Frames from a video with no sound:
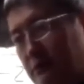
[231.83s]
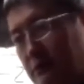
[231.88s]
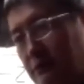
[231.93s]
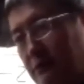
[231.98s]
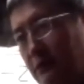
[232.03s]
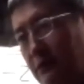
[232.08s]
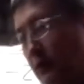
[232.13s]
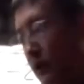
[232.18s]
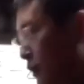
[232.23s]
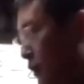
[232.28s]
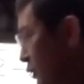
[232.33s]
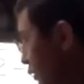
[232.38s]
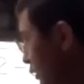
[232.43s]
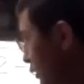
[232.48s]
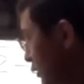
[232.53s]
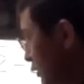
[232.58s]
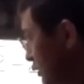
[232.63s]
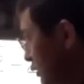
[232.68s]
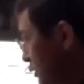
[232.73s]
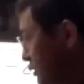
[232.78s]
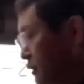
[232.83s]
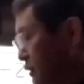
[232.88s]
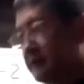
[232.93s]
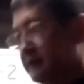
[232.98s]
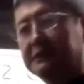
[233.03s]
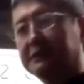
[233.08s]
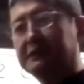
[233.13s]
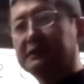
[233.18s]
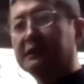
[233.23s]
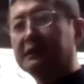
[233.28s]
for all of
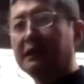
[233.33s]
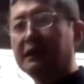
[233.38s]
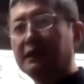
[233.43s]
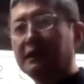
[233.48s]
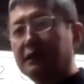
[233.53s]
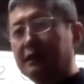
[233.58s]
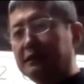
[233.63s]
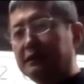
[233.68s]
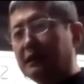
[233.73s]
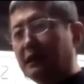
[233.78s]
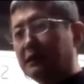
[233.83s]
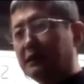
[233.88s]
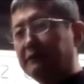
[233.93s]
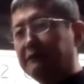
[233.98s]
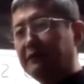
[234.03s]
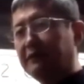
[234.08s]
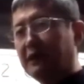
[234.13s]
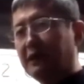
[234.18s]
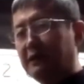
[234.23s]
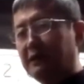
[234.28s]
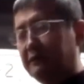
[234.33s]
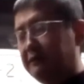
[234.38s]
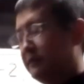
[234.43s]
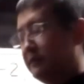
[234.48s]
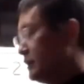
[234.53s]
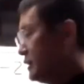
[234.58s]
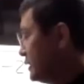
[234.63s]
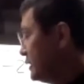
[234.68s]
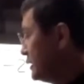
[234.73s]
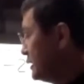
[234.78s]
its N95
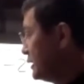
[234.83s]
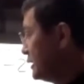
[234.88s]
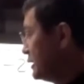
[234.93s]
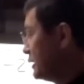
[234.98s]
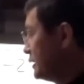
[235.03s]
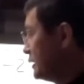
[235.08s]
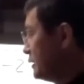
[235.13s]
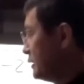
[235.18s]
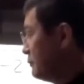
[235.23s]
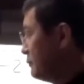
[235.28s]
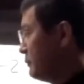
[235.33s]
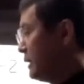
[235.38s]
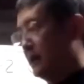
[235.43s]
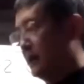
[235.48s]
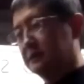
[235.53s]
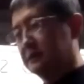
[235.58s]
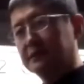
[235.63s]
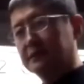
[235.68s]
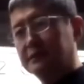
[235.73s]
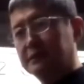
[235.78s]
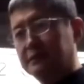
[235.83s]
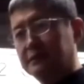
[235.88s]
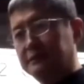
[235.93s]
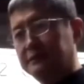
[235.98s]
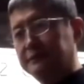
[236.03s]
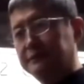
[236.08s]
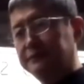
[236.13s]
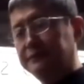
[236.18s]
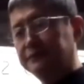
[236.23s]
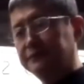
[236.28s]
masks,
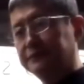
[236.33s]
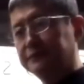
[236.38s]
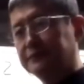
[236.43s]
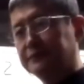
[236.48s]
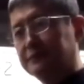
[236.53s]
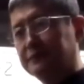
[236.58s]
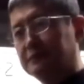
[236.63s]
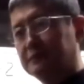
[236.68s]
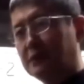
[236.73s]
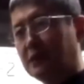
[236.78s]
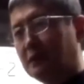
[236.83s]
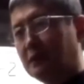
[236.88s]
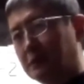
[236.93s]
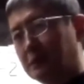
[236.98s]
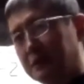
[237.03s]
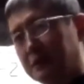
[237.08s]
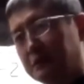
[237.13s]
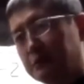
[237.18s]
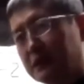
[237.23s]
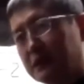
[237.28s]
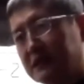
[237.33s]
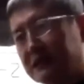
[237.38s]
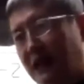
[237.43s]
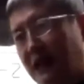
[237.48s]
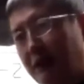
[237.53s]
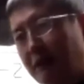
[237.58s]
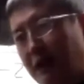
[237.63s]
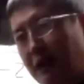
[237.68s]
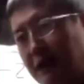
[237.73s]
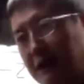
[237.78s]
probably
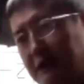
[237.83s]
redirect